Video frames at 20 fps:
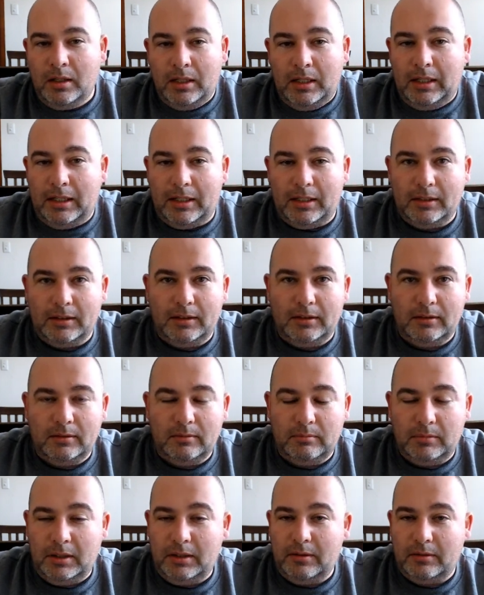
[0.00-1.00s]
And uh,
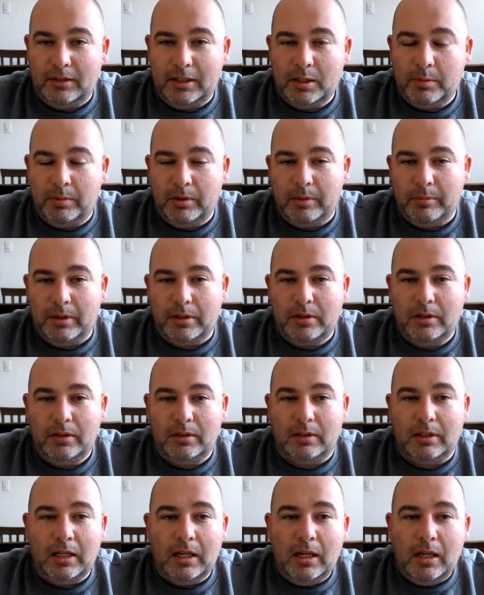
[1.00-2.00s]
yeah, that's pretty much it.
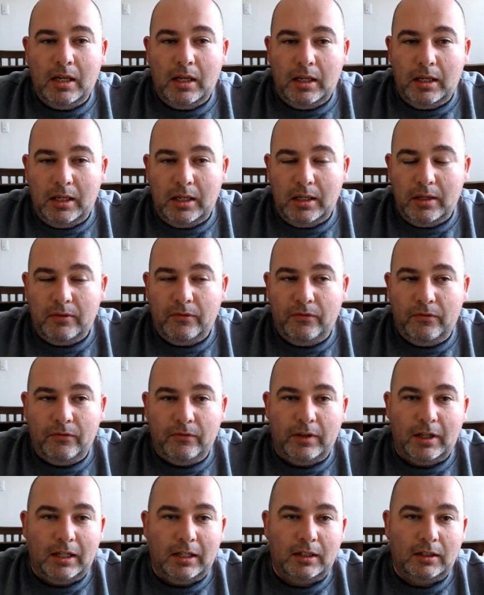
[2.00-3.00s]
If
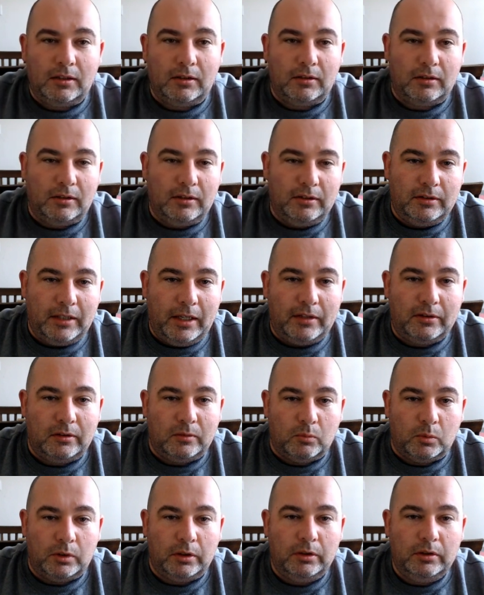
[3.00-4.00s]
uh, this hasn't
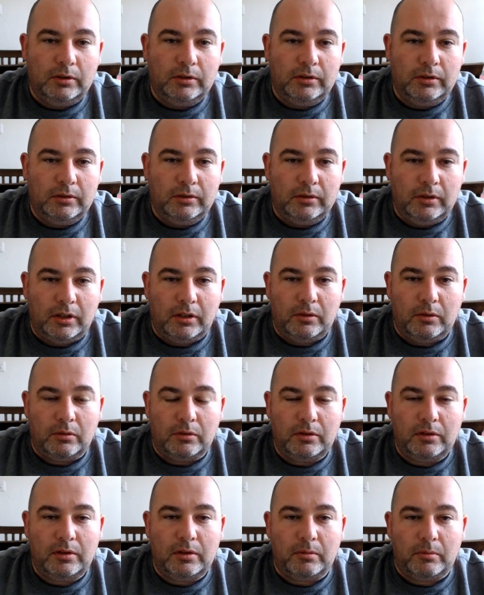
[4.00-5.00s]
worked in your
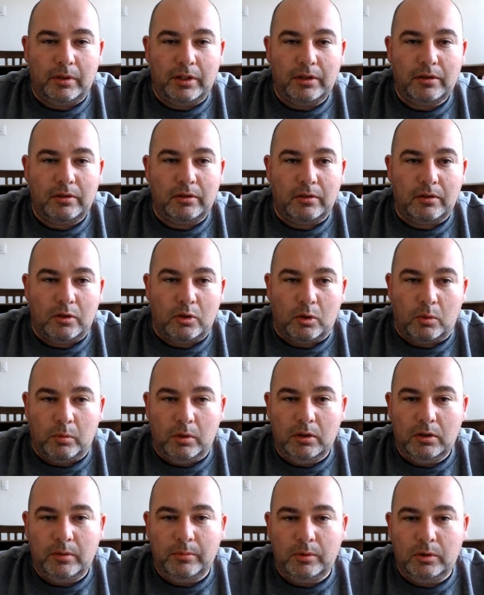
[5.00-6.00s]
situation, you're
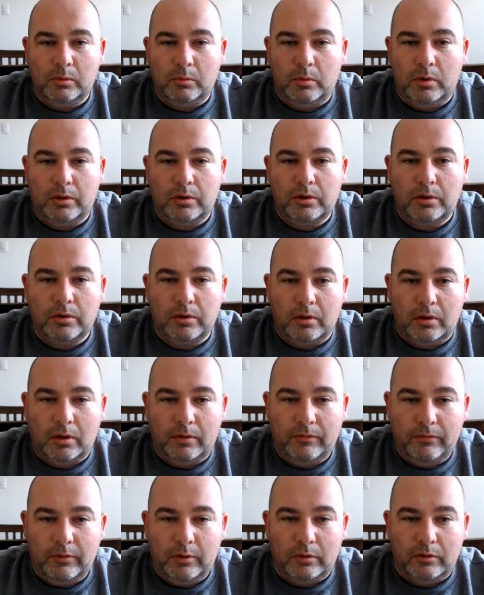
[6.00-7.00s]
welcome to watch a
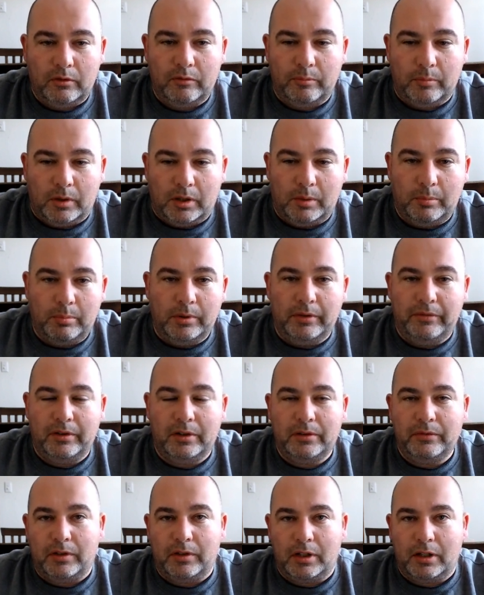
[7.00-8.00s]
few of my previous
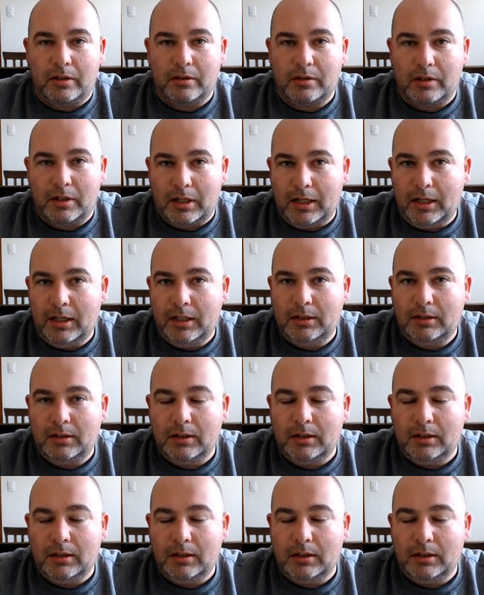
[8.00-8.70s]
videos that I had